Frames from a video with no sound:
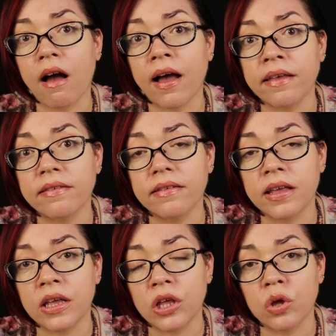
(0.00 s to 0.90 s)
I see
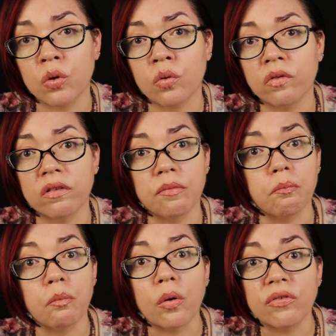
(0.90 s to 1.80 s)
used
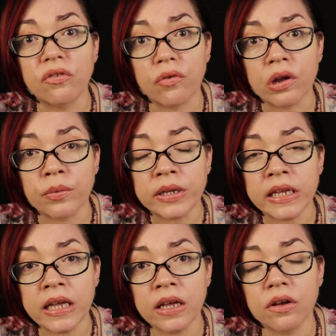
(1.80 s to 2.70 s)
most
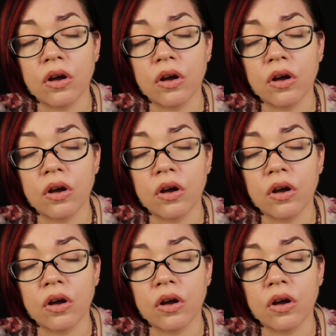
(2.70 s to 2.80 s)
frequently